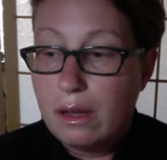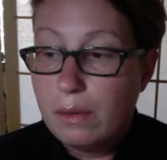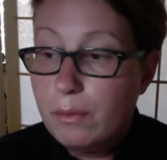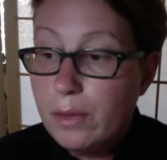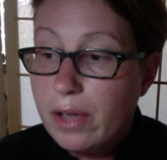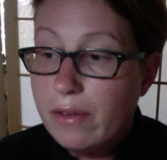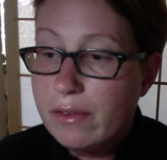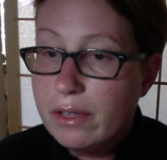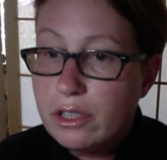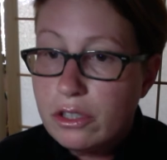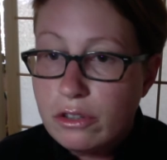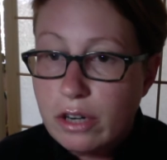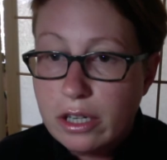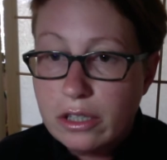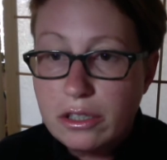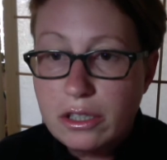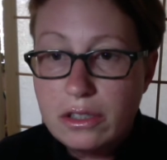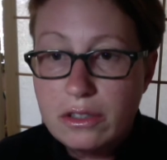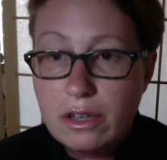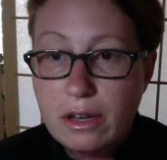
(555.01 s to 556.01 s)
And we have
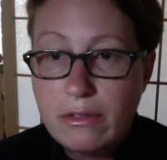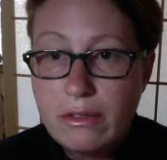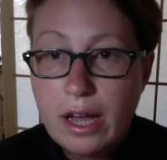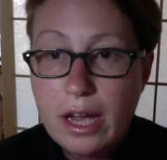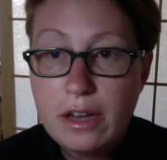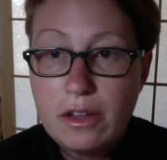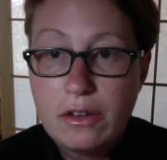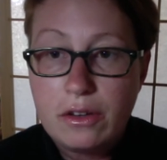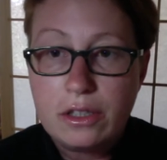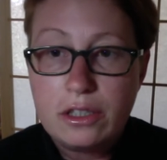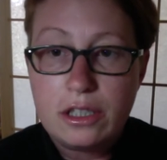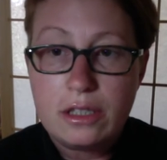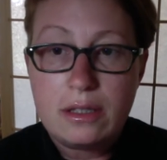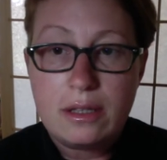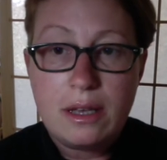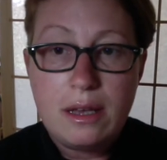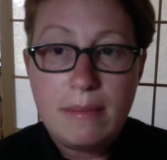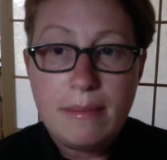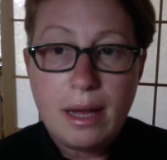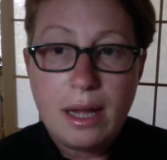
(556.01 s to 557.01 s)
instructions on that. You can
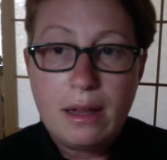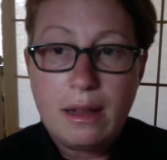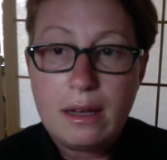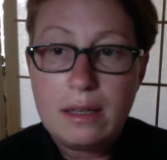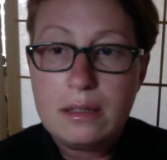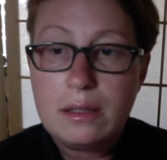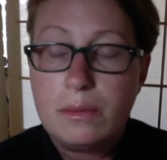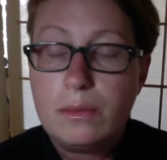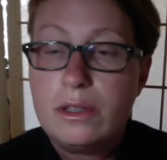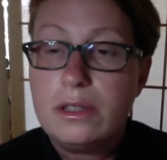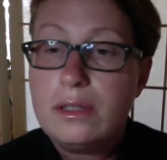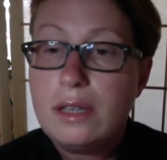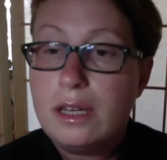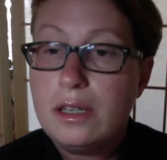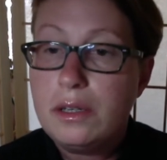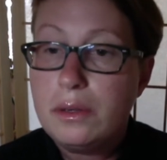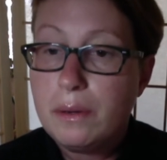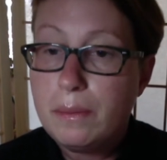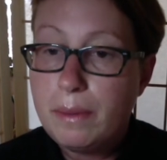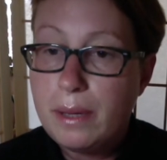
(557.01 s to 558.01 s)
just email us and we'll
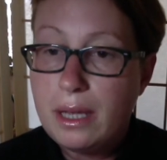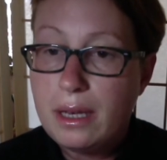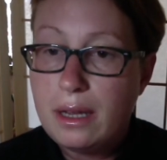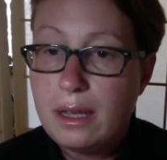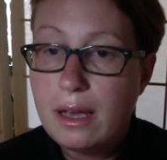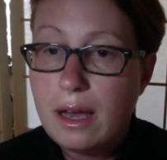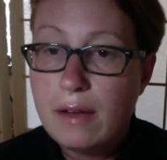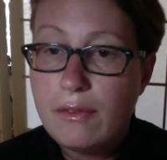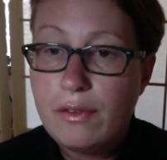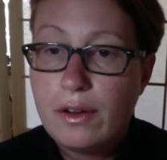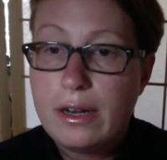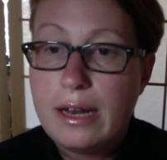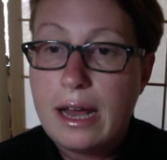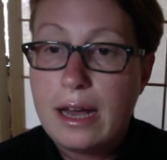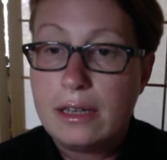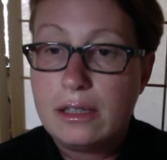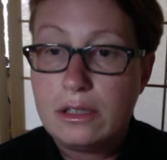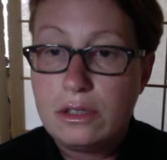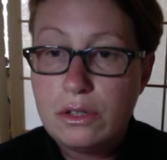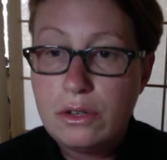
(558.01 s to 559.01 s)
send you a PDF on
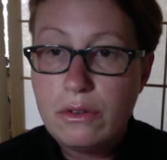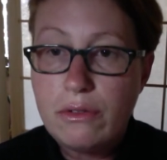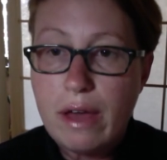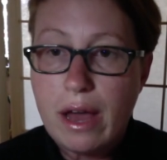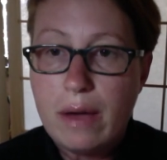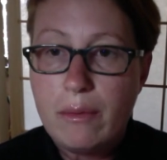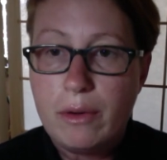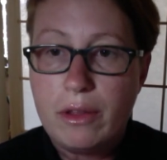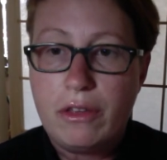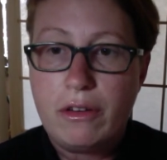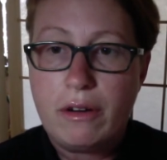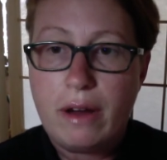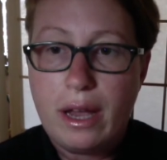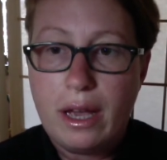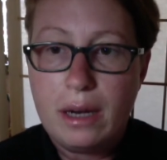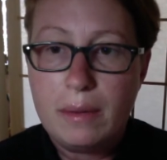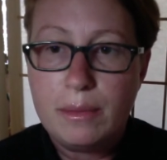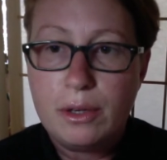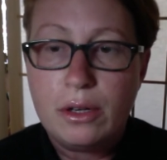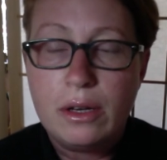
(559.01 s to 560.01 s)
how to do that with your
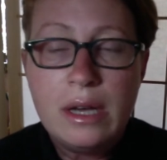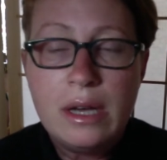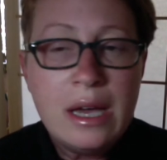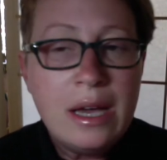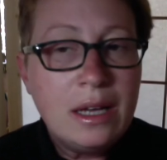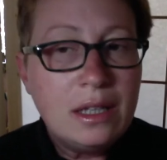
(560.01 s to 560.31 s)
animal.